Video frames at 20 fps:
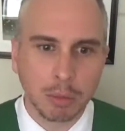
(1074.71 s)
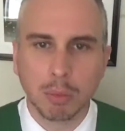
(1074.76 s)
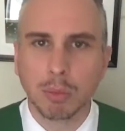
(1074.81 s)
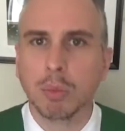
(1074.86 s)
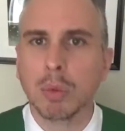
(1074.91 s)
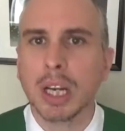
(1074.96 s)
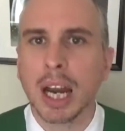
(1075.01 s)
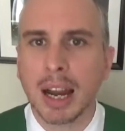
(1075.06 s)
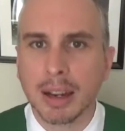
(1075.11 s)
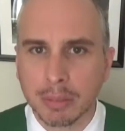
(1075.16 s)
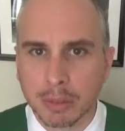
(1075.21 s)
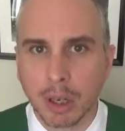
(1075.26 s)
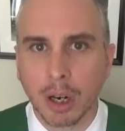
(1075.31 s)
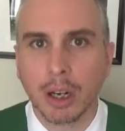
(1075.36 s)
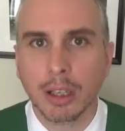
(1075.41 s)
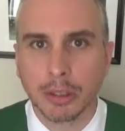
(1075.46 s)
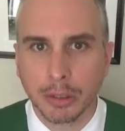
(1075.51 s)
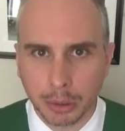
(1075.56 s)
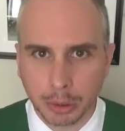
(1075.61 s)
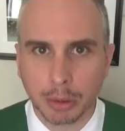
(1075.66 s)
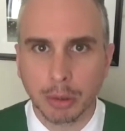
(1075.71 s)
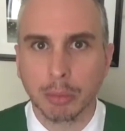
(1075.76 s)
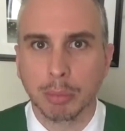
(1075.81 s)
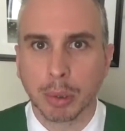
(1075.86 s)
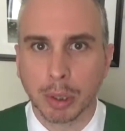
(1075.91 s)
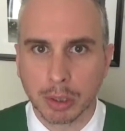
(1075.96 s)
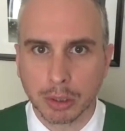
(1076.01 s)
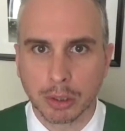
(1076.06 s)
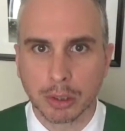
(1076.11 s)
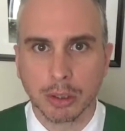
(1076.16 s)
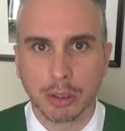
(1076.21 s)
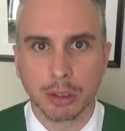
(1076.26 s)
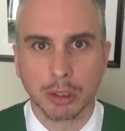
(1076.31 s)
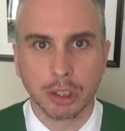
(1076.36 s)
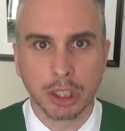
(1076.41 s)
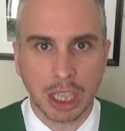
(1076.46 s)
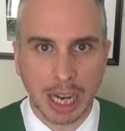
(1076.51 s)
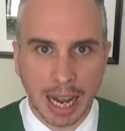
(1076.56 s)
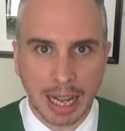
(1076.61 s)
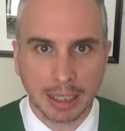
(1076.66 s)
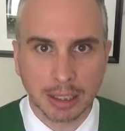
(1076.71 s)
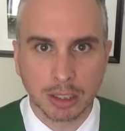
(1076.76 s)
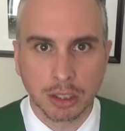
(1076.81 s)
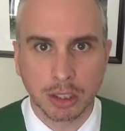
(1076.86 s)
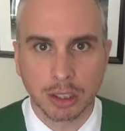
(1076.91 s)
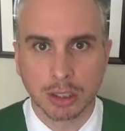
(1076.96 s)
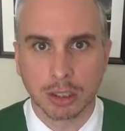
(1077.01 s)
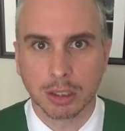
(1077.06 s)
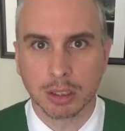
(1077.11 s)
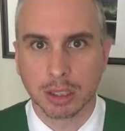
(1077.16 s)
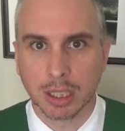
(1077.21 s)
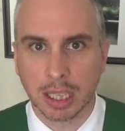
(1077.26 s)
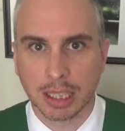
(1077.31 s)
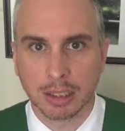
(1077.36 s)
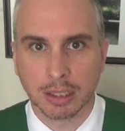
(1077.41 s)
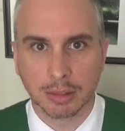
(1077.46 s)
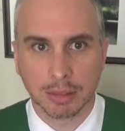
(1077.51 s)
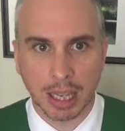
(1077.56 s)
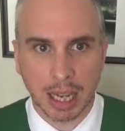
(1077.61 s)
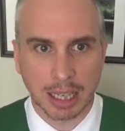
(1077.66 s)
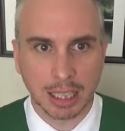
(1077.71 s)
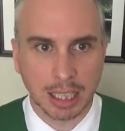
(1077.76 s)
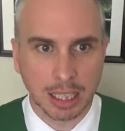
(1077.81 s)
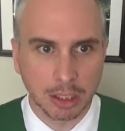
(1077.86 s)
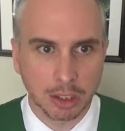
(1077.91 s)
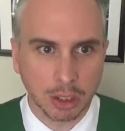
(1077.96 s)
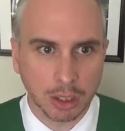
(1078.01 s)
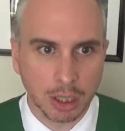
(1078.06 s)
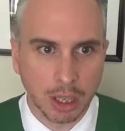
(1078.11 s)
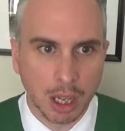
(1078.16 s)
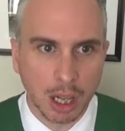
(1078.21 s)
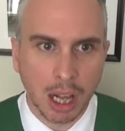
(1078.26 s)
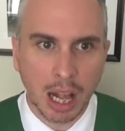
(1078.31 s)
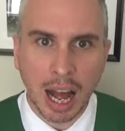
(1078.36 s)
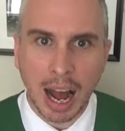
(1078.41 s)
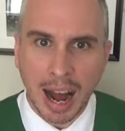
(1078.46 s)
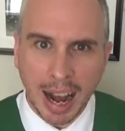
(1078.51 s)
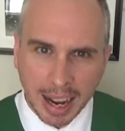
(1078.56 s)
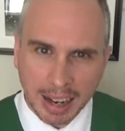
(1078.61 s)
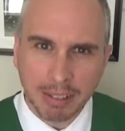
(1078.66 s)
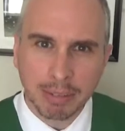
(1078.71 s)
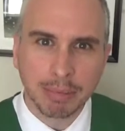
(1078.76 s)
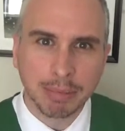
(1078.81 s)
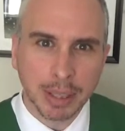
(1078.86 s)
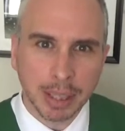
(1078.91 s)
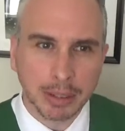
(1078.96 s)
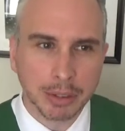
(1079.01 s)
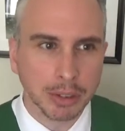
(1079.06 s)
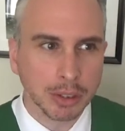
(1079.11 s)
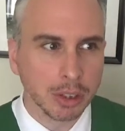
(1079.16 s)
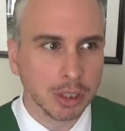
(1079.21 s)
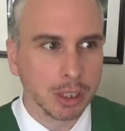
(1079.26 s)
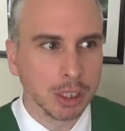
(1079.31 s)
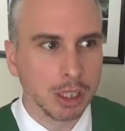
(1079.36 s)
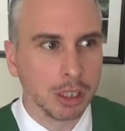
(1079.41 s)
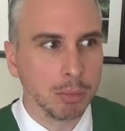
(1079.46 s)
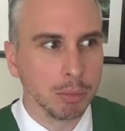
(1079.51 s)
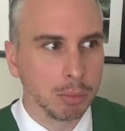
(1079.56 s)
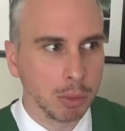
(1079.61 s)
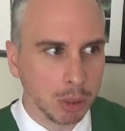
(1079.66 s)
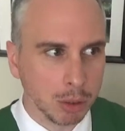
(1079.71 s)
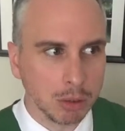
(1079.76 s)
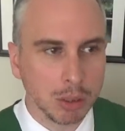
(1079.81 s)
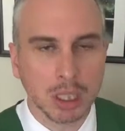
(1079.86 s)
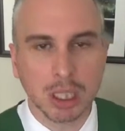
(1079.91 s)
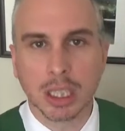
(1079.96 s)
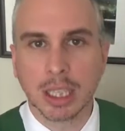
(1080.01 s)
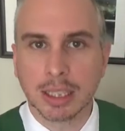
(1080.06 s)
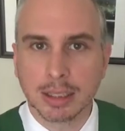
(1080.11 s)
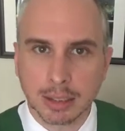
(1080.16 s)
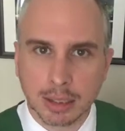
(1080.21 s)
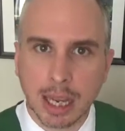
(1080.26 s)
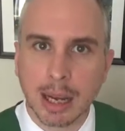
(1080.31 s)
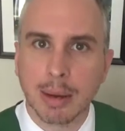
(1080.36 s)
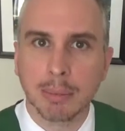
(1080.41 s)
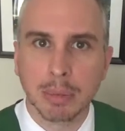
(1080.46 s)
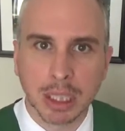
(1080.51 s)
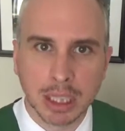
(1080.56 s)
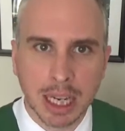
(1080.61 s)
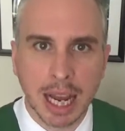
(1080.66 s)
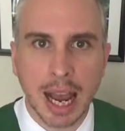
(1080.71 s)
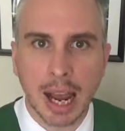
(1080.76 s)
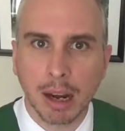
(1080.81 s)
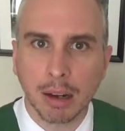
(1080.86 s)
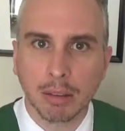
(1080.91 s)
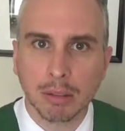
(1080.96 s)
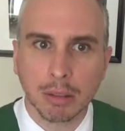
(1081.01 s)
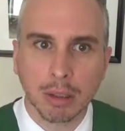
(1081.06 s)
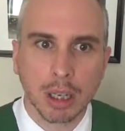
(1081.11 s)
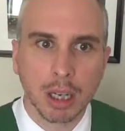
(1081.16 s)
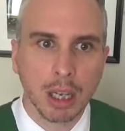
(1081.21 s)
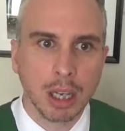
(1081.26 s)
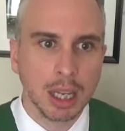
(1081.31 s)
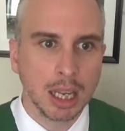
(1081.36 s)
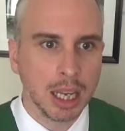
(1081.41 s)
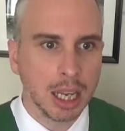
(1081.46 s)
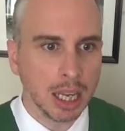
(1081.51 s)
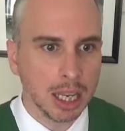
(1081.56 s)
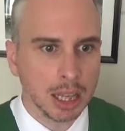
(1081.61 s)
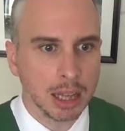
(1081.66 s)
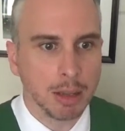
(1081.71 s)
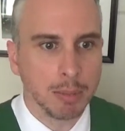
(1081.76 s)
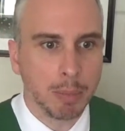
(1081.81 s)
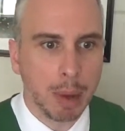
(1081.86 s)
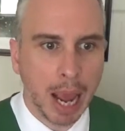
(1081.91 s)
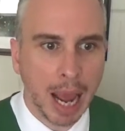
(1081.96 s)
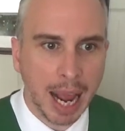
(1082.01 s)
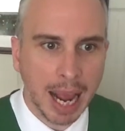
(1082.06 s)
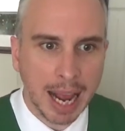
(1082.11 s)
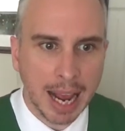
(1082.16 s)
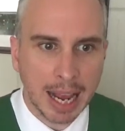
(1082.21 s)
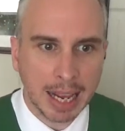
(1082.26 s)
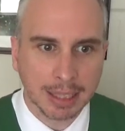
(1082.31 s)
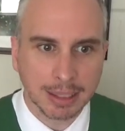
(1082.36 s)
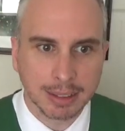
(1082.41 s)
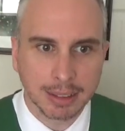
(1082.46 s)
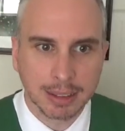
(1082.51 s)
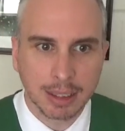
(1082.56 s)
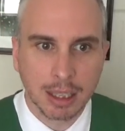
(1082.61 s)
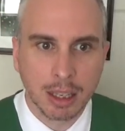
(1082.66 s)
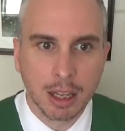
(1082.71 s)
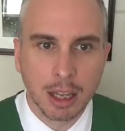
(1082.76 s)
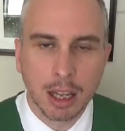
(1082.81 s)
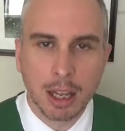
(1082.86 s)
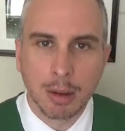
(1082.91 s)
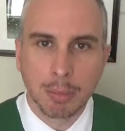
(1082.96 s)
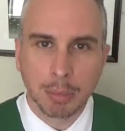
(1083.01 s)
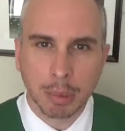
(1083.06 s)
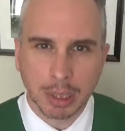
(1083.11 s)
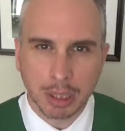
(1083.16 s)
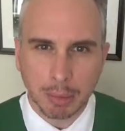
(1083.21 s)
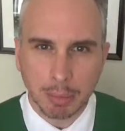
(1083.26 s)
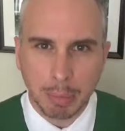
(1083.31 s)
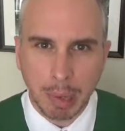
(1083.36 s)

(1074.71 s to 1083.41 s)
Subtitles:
When I've gone through personal challenges and things of that nature, I felt the community has let me down in the past, but the